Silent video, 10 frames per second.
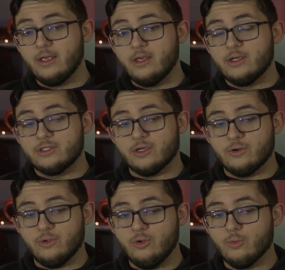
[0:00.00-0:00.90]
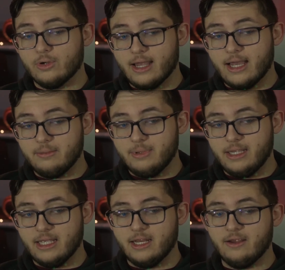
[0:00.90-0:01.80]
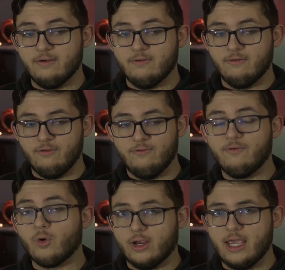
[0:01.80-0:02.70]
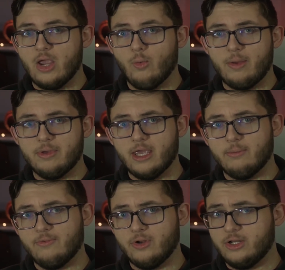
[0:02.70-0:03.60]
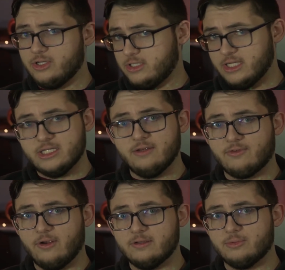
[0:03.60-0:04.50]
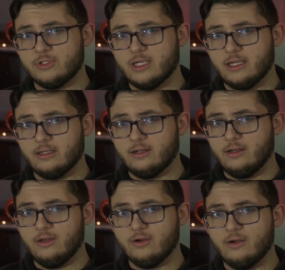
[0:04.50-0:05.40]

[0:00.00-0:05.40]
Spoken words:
So you will not be getting 4K webcam footage and 60 frames per second in your